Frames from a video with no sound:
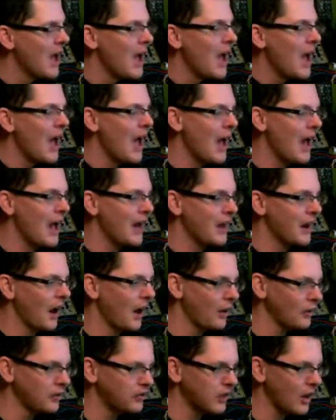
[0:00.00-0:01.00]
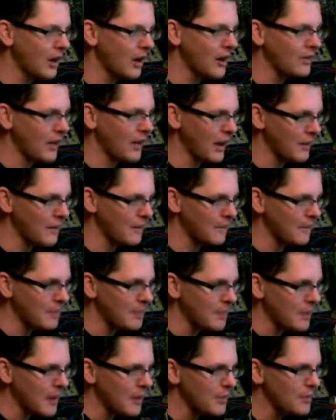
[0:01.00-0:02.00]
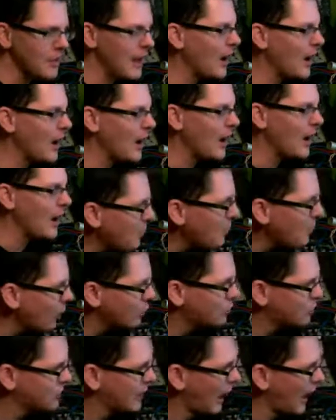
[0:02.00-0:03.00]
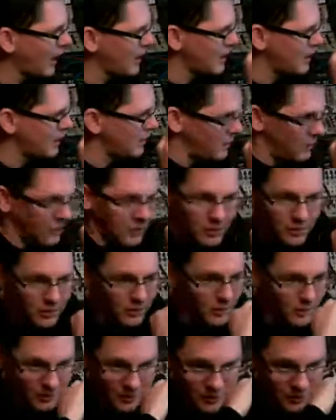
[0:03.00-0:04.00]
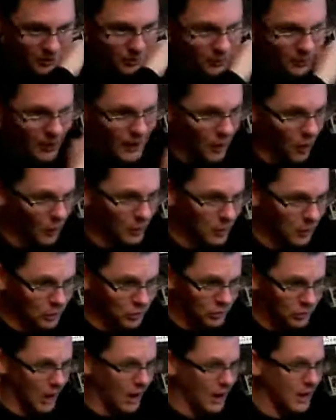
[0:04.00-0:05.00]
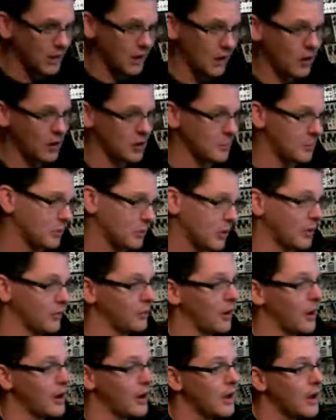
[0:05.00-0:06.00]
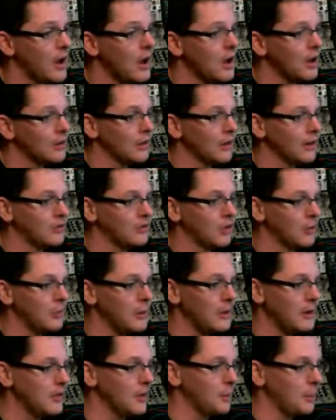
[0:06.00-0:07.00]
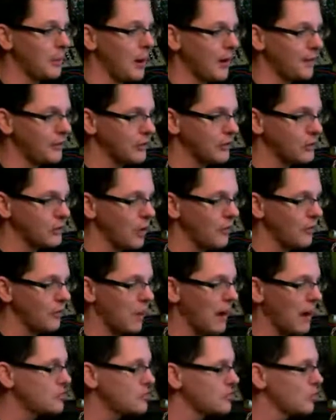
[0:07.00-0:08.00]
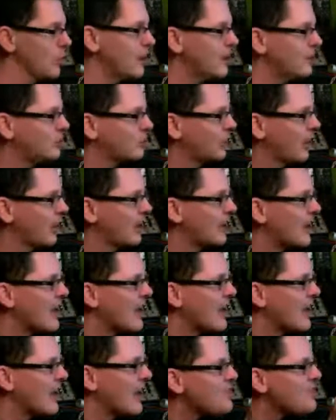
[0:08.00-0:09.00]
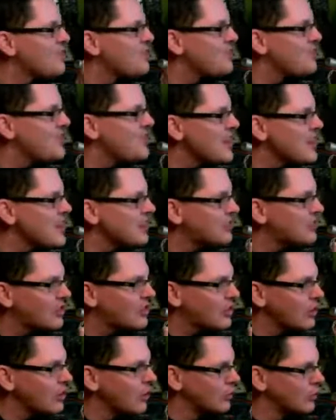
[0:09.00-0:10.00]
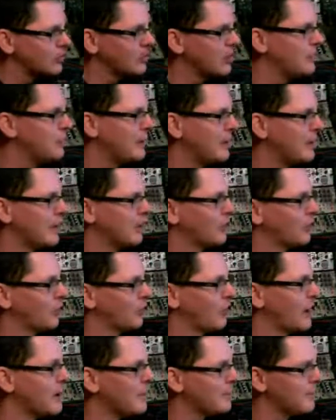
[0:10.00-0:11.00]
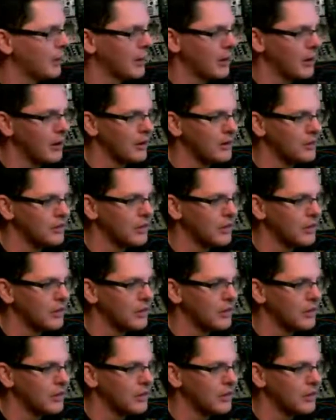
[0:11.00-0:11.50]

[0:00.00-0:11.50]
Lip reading: And I'll say that they almost got it. They almost got it 100% right. Like, to me, the Prophet 12 module is like this close to being great because